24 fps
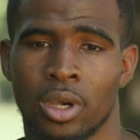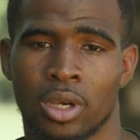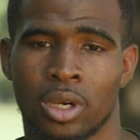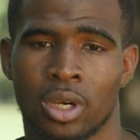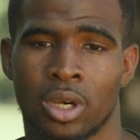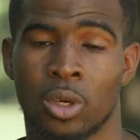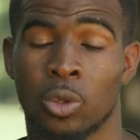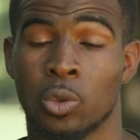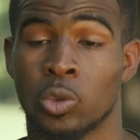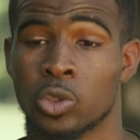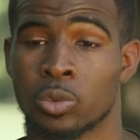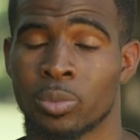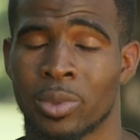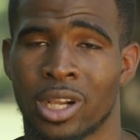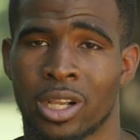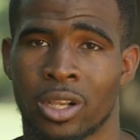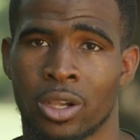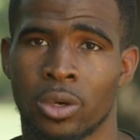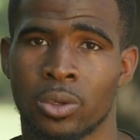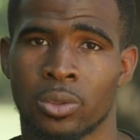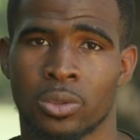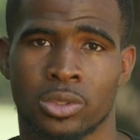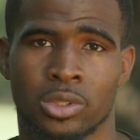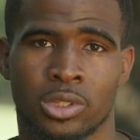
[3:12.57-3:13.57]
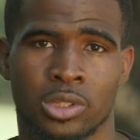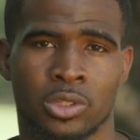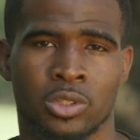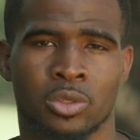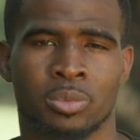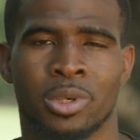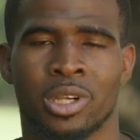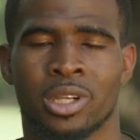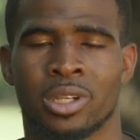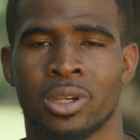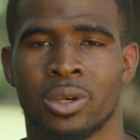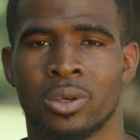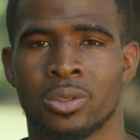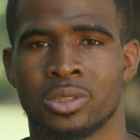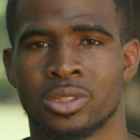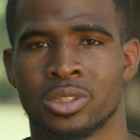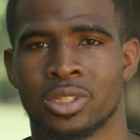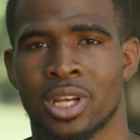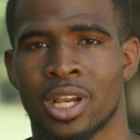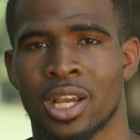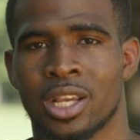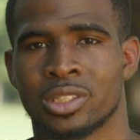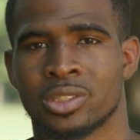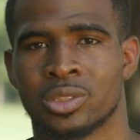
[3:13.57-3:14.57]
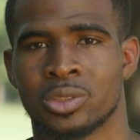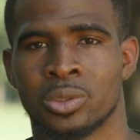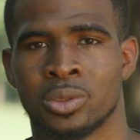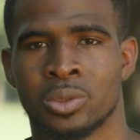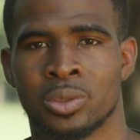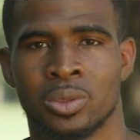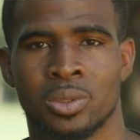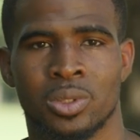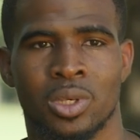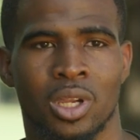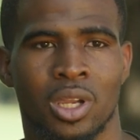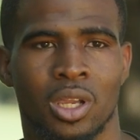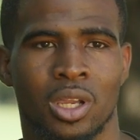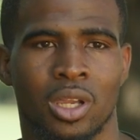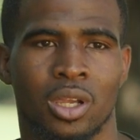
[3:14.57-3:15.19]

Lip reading: who was my coach, he was my coach in high school.